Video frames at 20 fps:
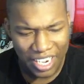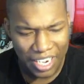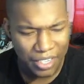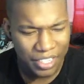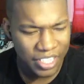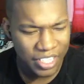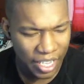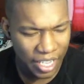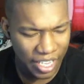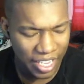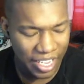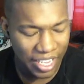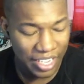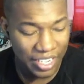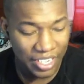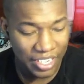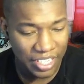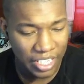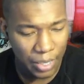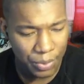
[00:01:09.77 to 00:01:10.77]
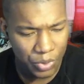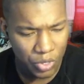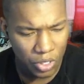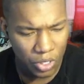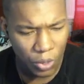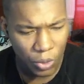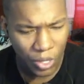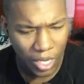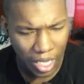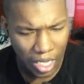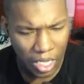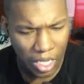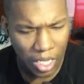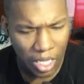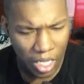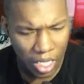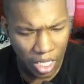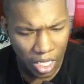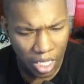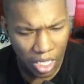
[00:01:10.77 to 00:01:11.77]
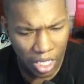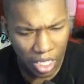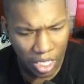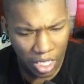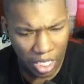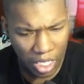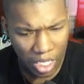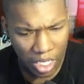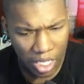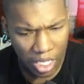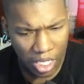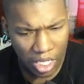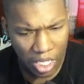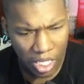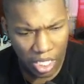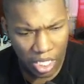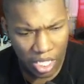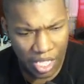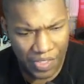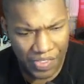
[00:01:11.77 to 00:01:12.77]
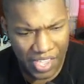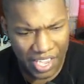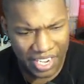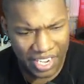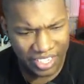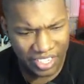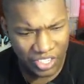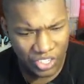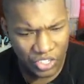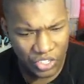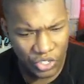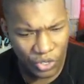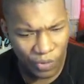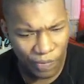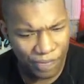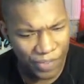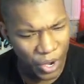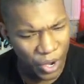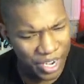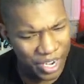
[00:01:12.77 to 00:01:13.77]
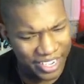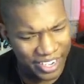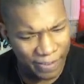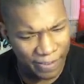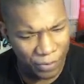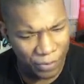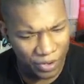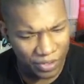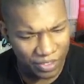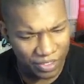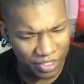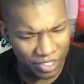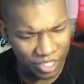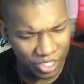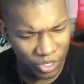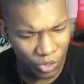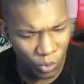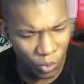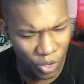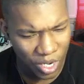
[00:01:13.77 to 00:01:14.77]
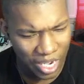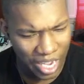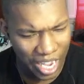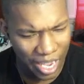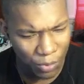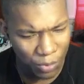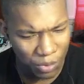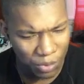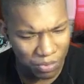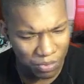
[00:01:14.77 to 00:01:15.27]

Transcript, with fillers: and Deception. Okay. Yeah, this is very different to what I